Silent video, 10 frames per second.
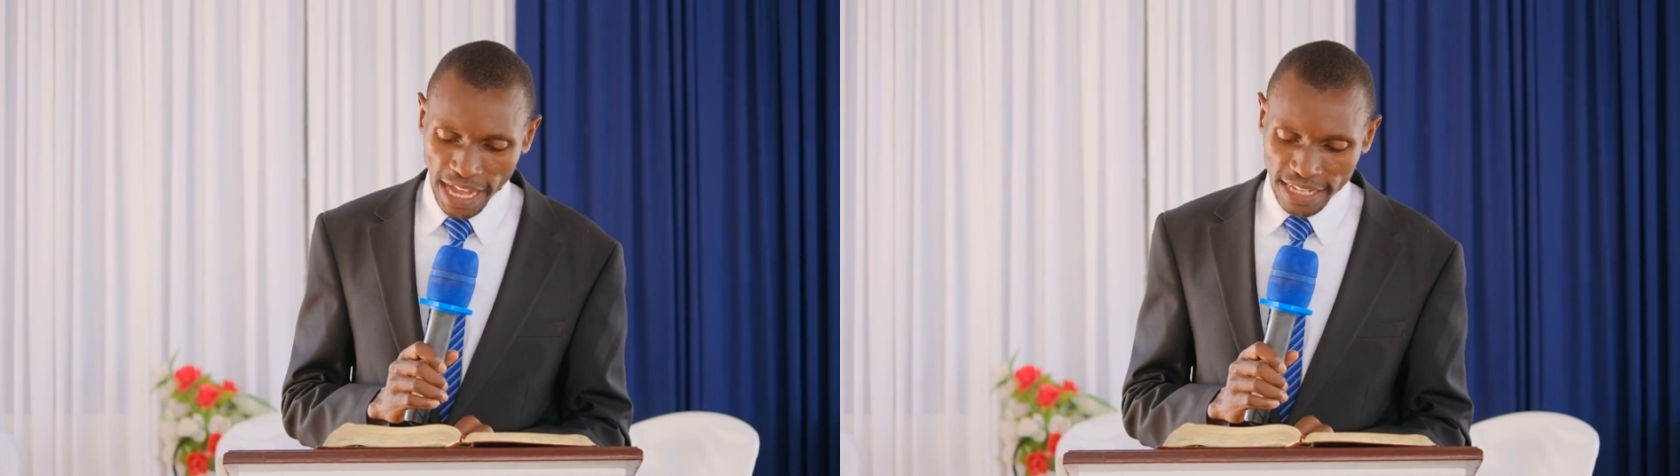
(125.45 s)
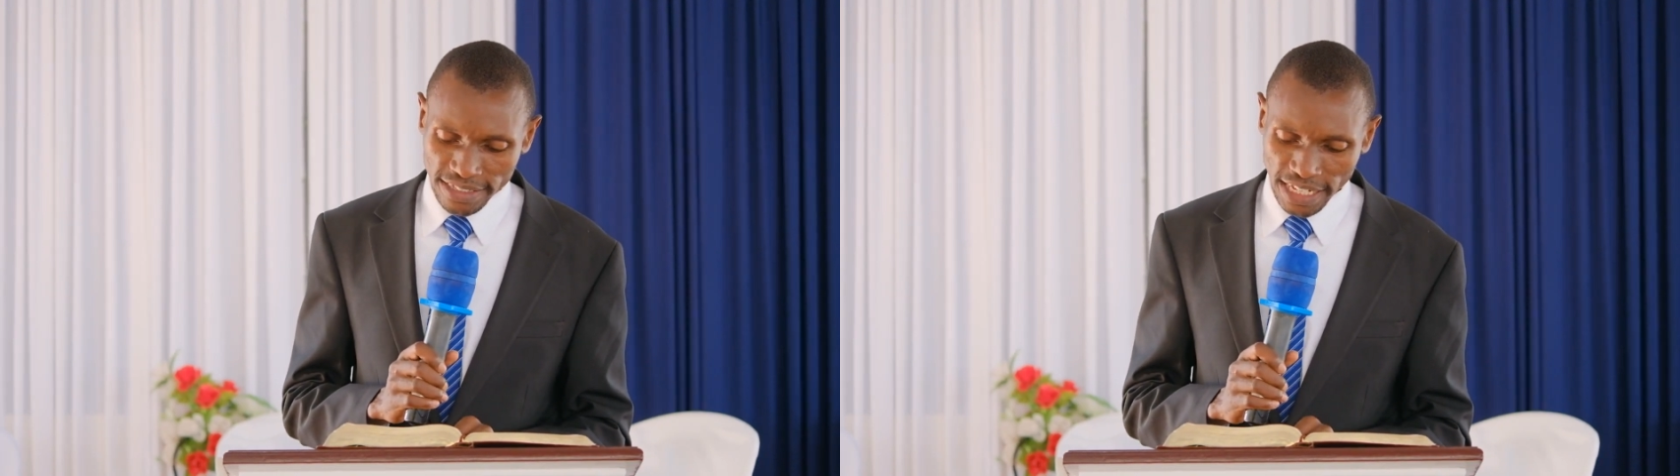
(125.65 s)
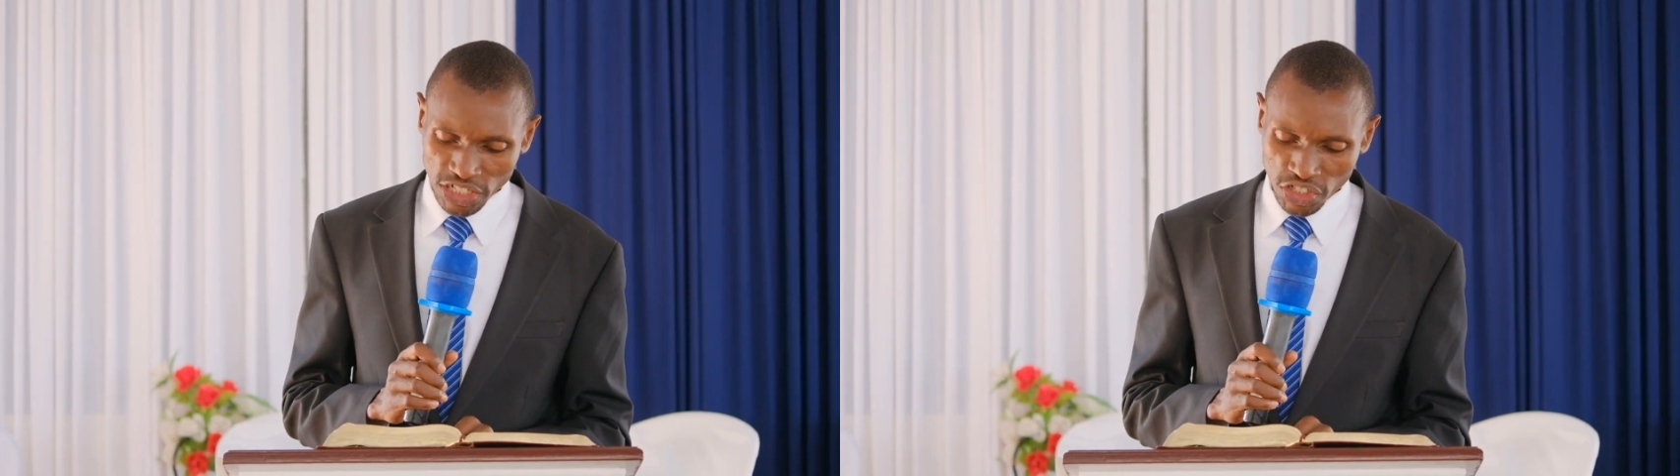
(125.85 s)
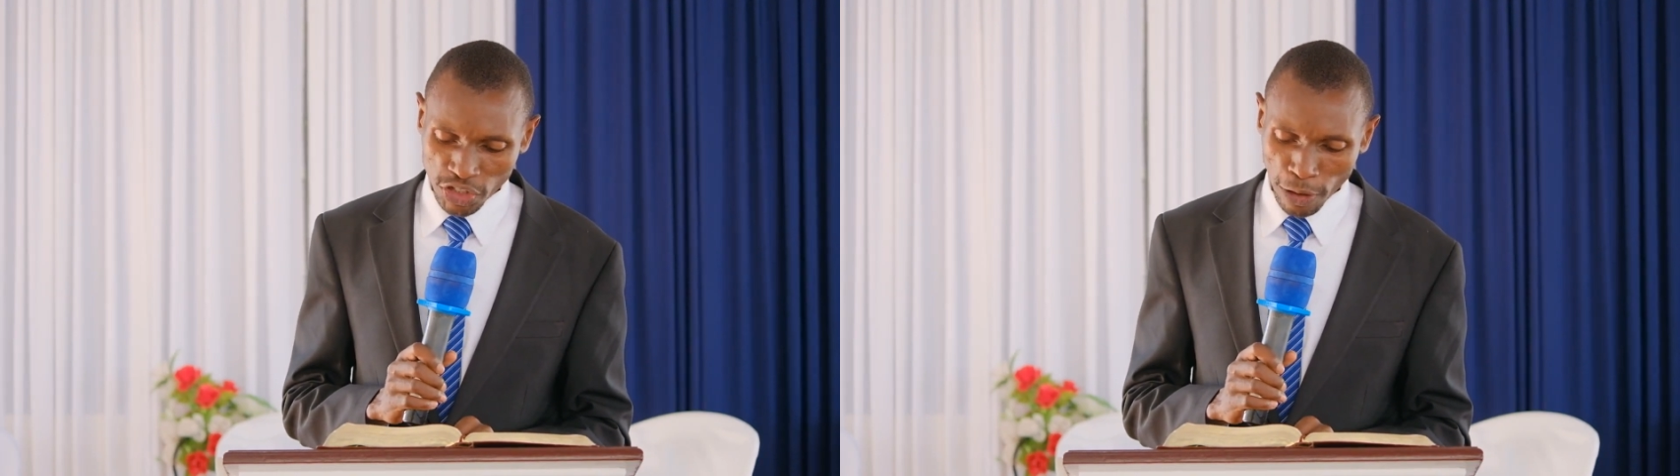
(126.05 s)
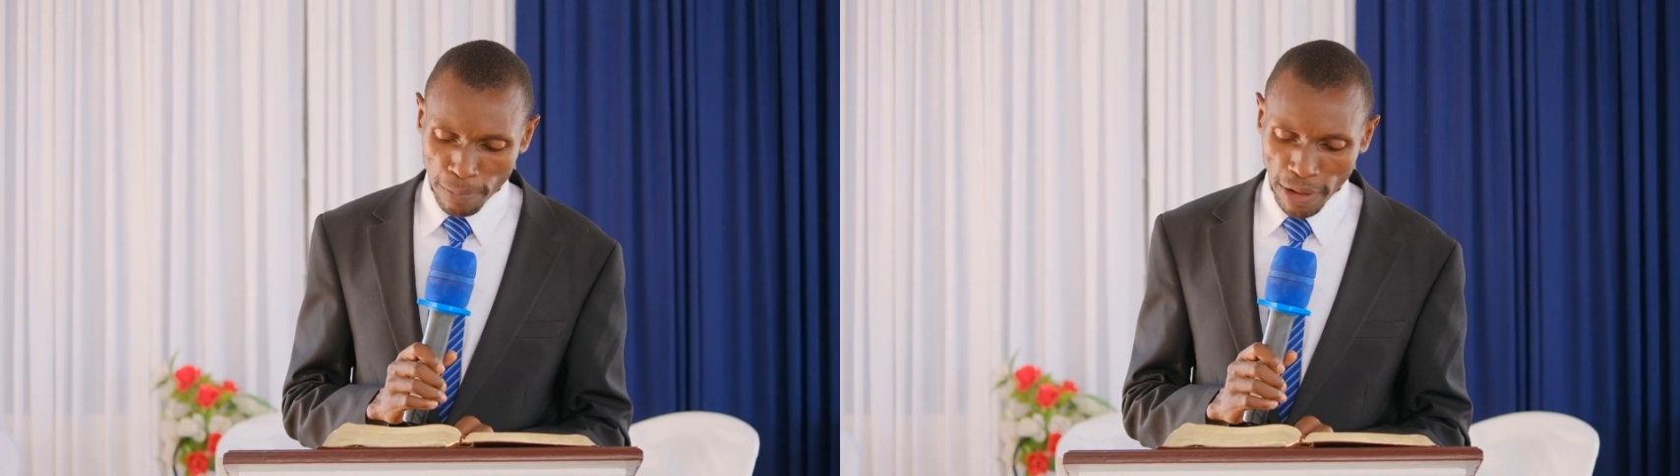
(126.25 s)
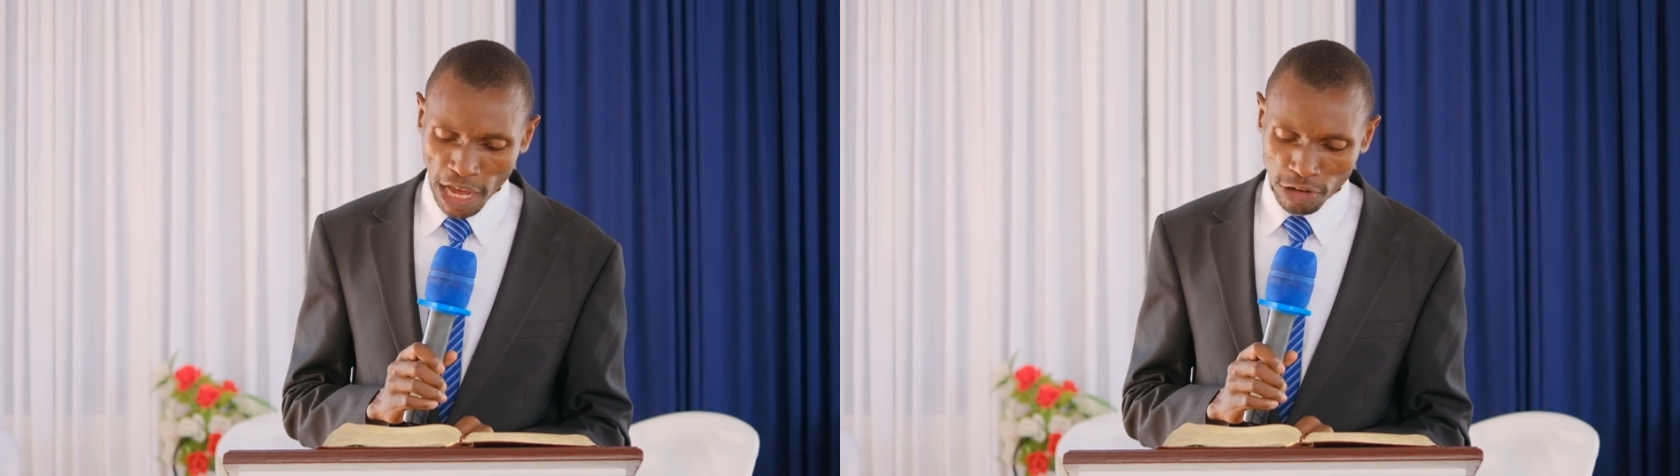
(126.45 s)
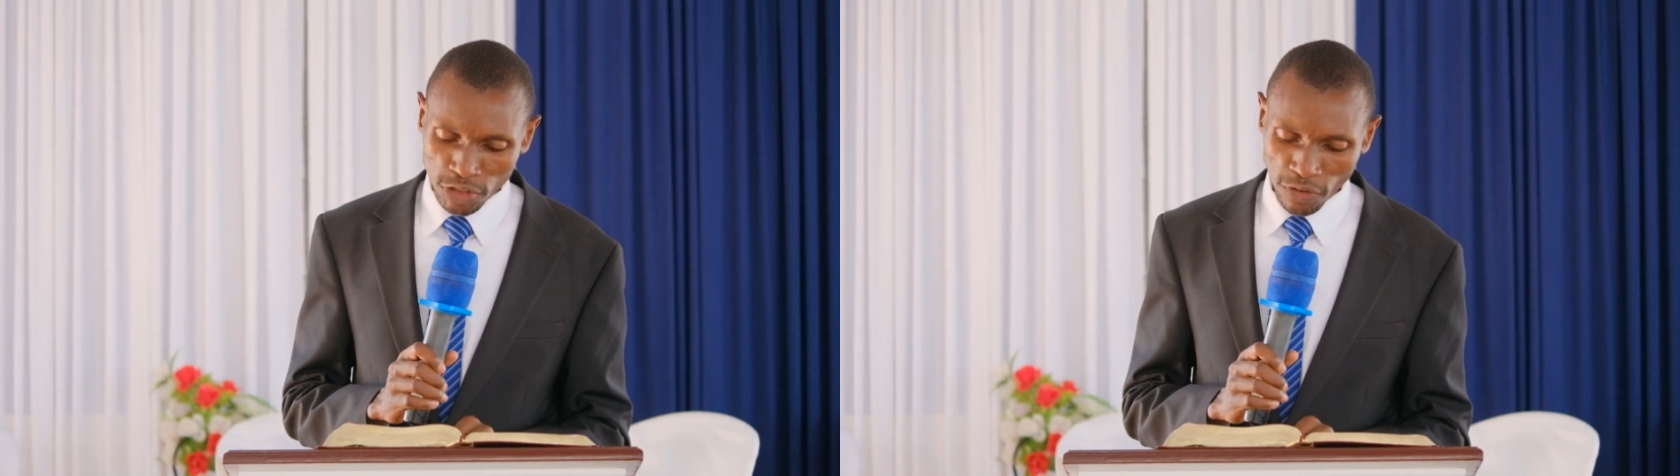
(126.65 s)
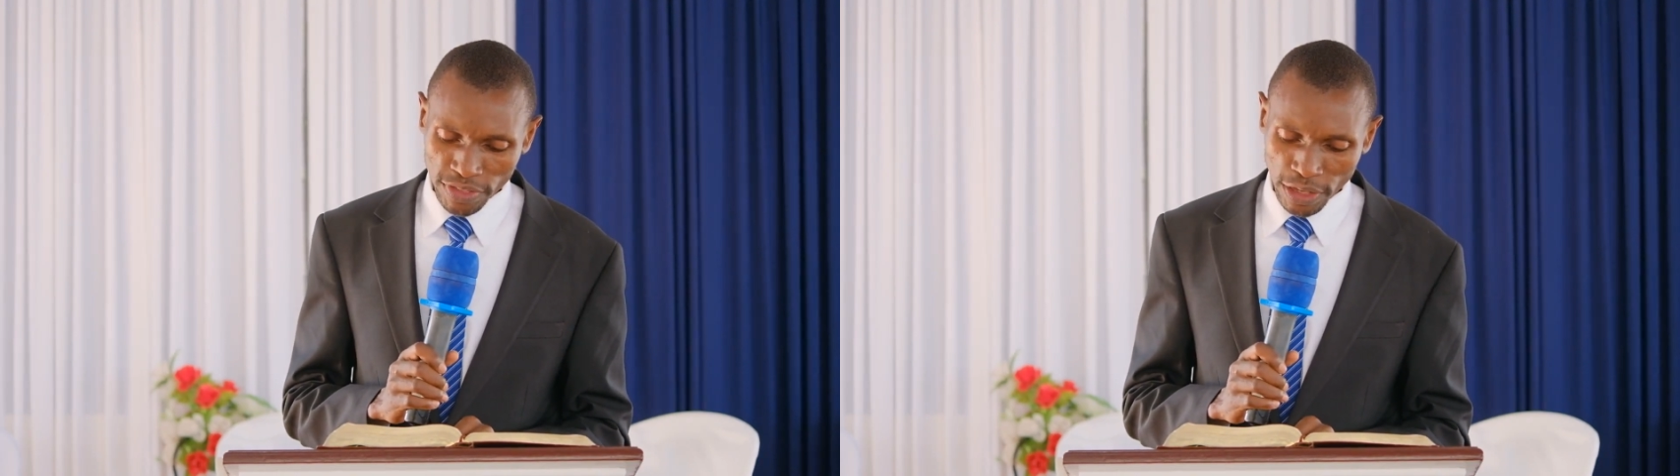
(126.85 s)
answered Job
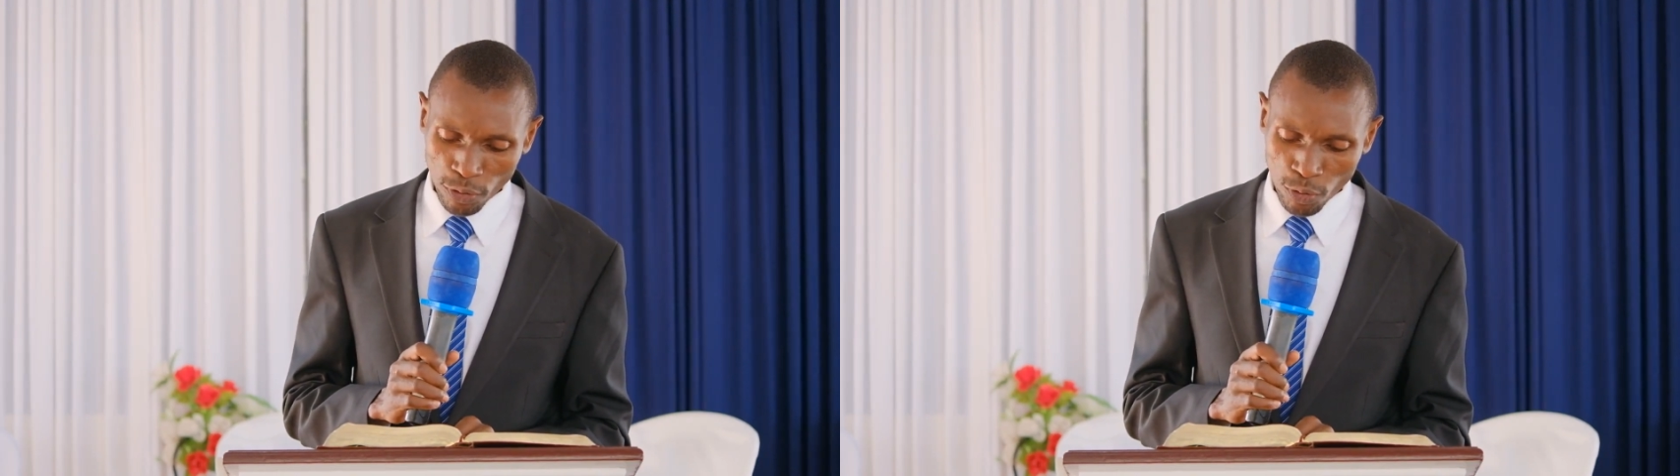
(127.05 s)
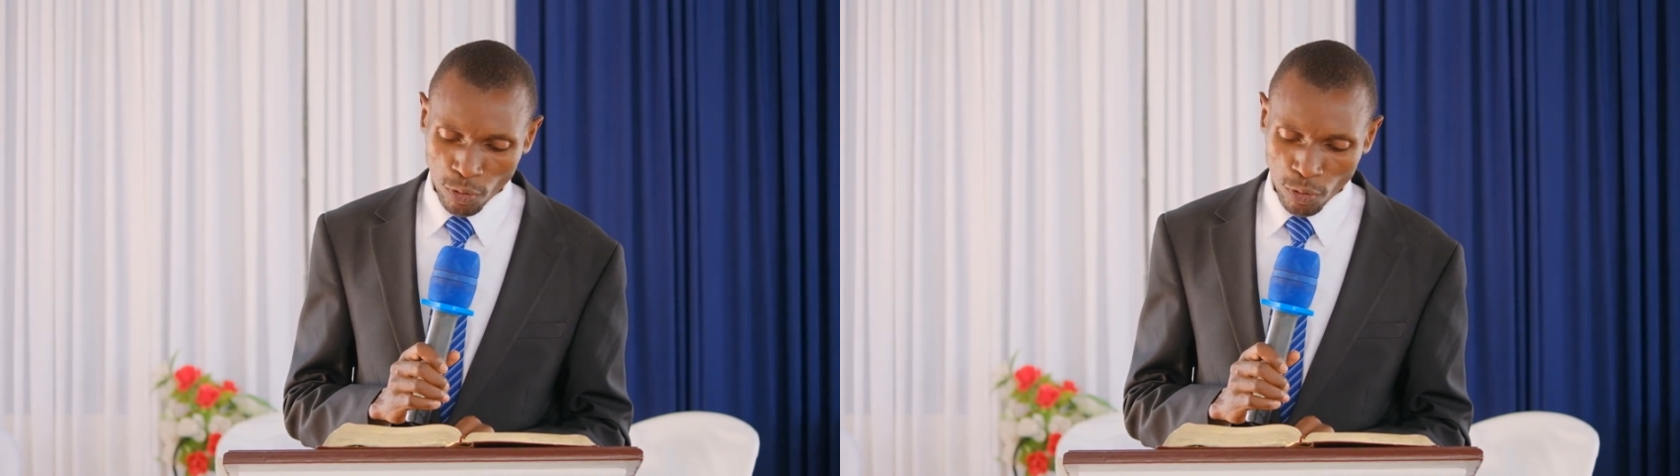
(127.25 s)
out of the